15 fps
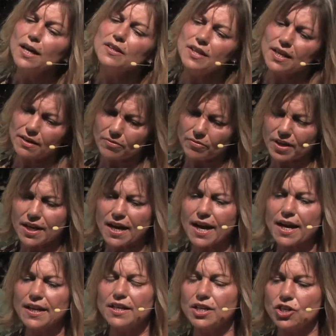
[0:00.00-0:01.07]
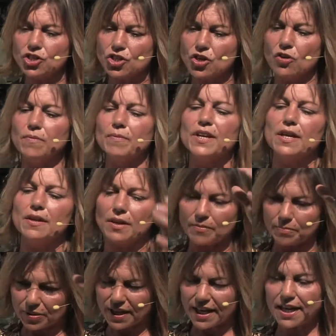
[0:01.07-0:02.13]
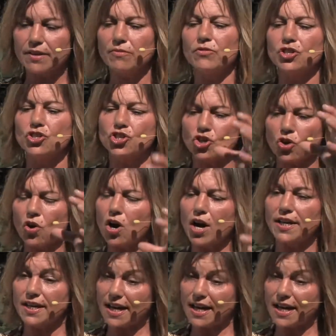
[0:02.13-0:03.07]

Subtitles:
then it went on, and he showed me playing with Sean,